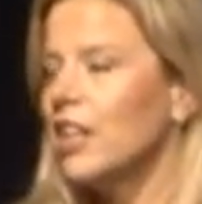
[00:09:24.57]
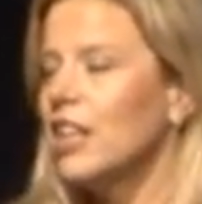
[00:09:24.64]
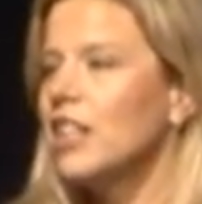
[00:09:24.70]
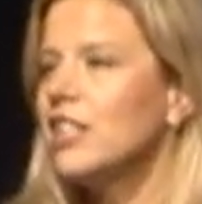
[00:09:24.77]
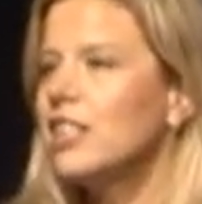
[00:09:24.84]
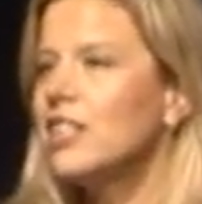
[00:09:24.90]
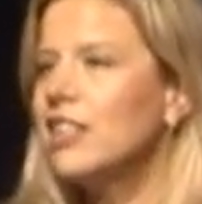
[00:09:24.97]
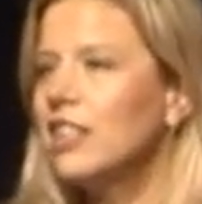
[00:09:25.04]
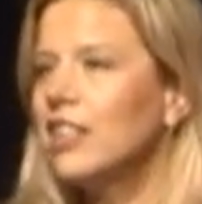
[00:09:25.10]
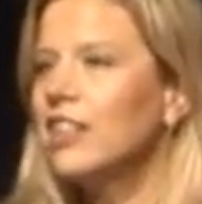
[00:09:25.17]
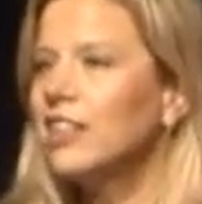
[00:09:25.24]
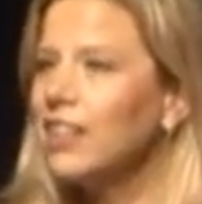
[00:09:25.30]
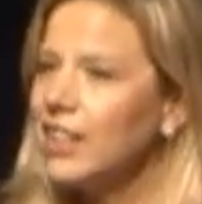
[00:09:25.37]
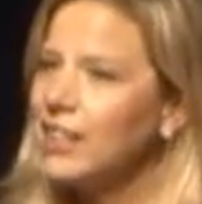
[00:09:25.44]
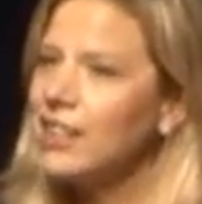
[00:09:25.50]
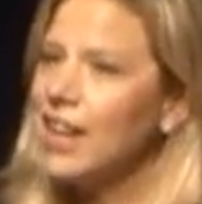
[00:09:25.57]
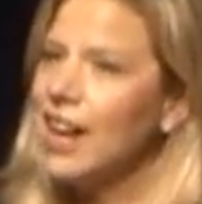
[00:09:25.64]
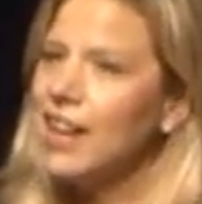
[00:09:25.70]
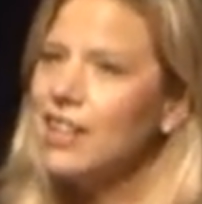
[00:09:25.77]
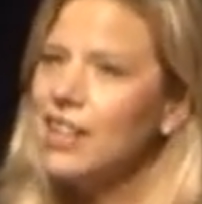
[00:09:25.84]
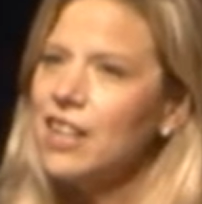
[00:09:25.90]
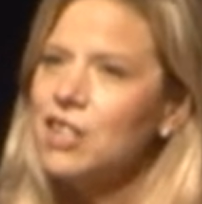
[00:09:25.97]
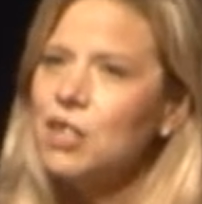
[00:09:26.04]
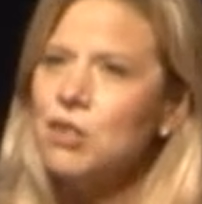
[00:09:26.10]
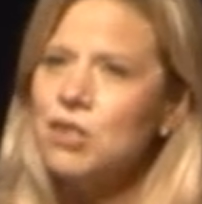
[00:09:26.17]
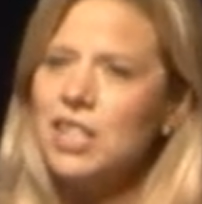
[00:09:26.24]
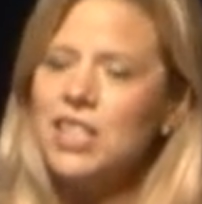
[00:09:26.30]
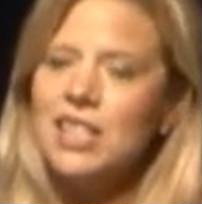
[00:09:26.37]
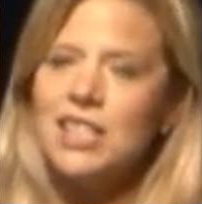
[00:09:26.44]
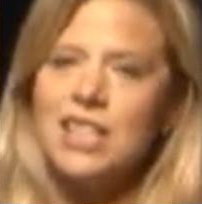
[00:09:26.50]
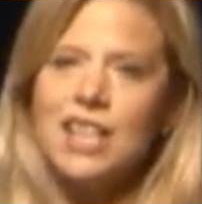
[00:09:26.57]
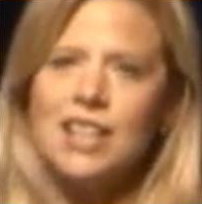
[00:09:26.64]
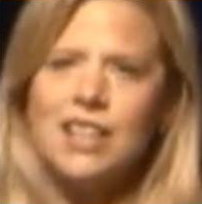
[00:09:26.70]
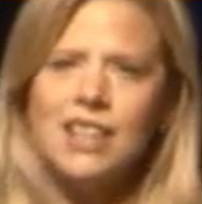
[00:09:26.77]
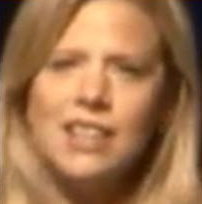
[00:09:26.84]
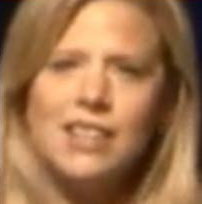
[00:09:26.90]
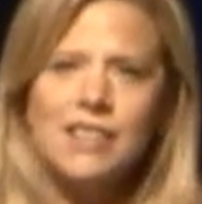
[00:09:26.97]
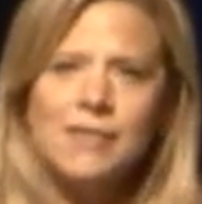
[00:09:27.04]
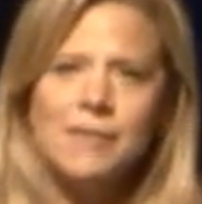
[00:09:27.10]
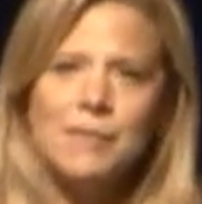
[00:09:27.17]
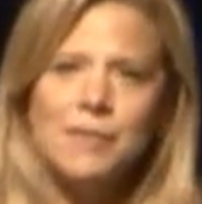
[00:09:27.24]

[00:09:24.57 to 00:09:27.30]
It's thinking like that and using data